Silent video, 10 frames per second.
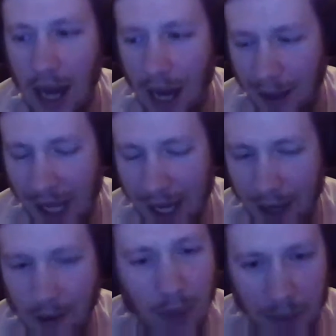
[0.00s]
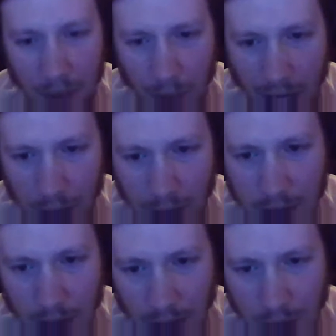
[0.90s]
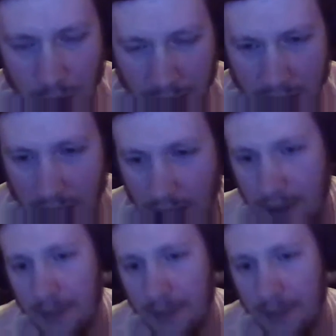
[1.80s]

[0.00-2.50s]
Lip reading: I think I'd probably rather start Trubisky.